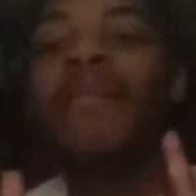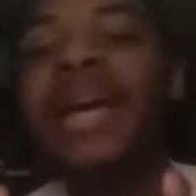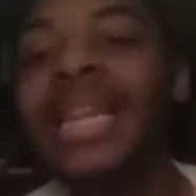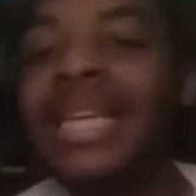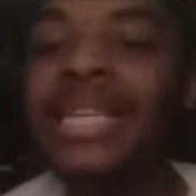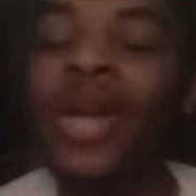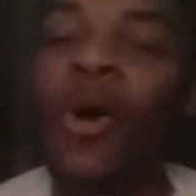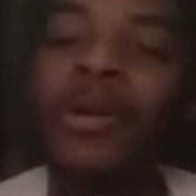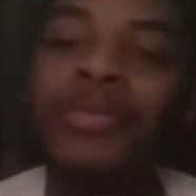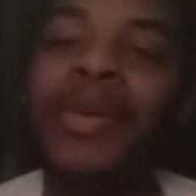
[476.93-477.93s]
Melody's
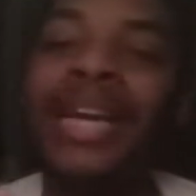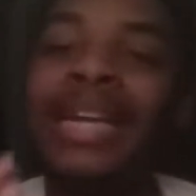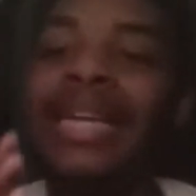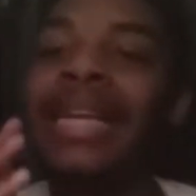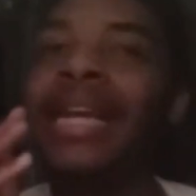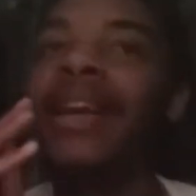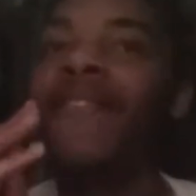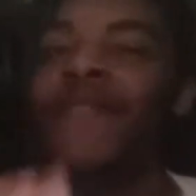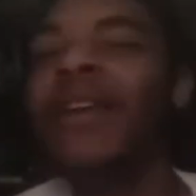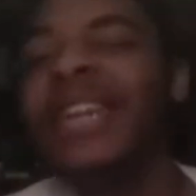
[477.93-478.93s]
always been
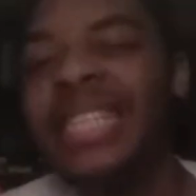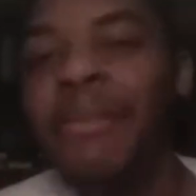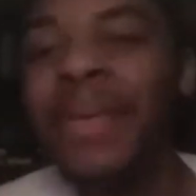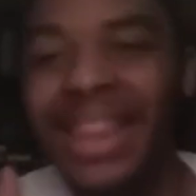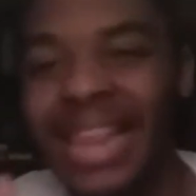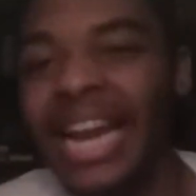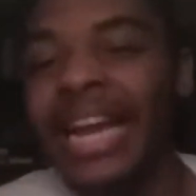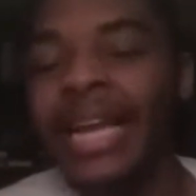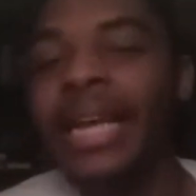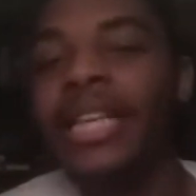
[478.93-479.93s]
very
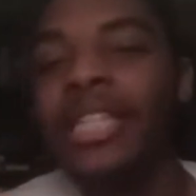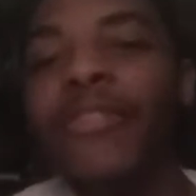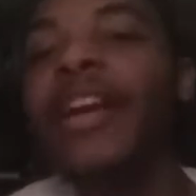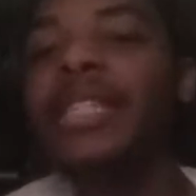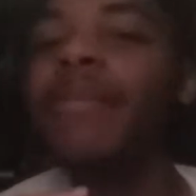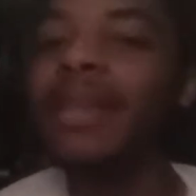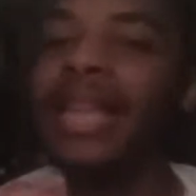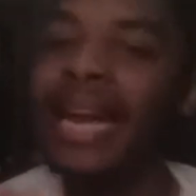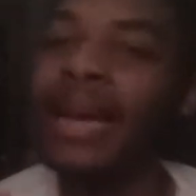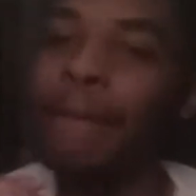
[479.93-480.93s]
sympathetic. a very
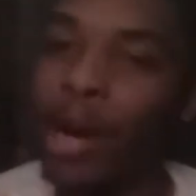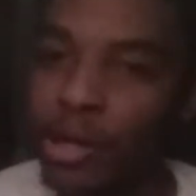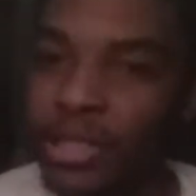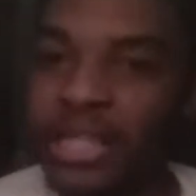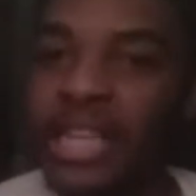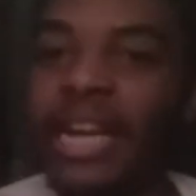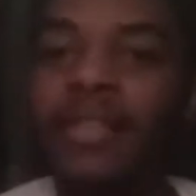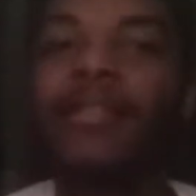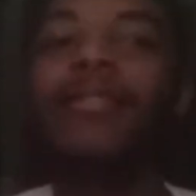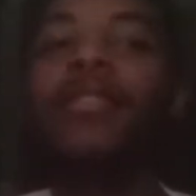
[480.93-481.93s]
sympathetic person. Like
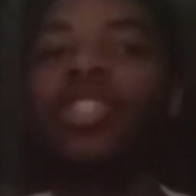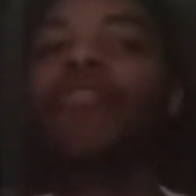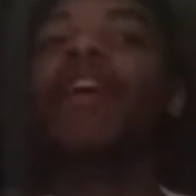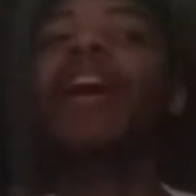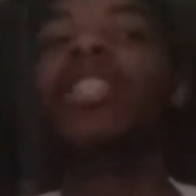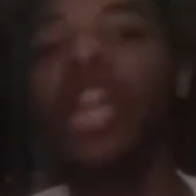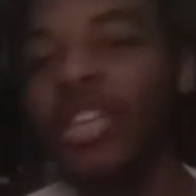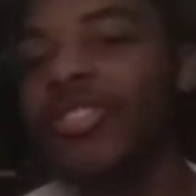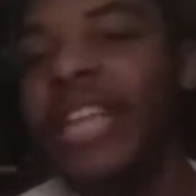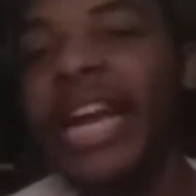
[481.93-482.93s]
she
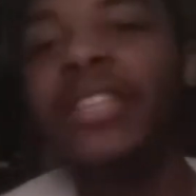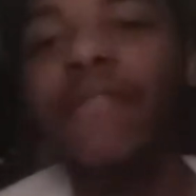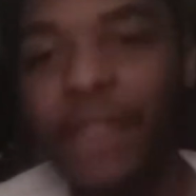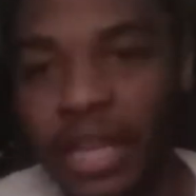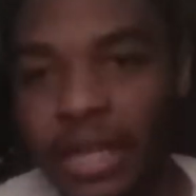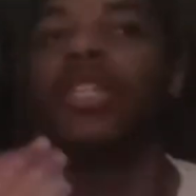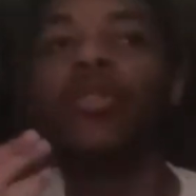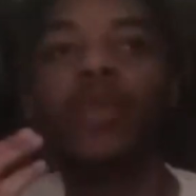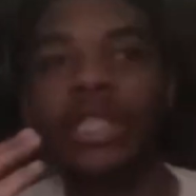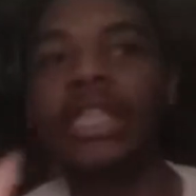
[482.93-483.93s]
understands feelings.
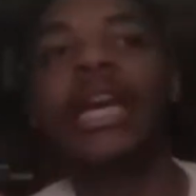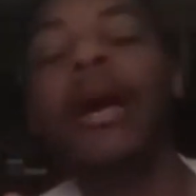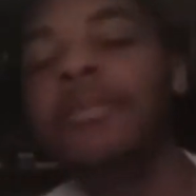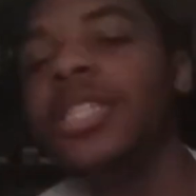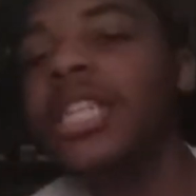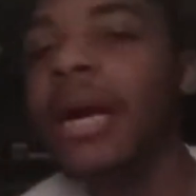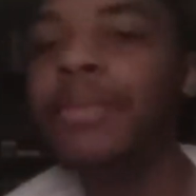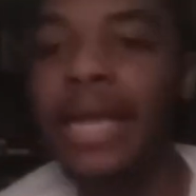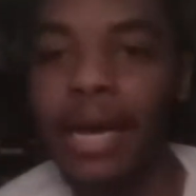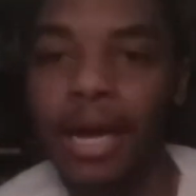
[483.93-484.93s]
When she comes
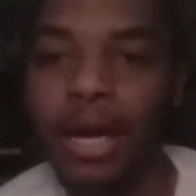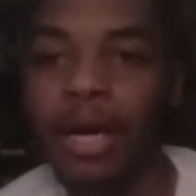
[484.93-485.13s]
at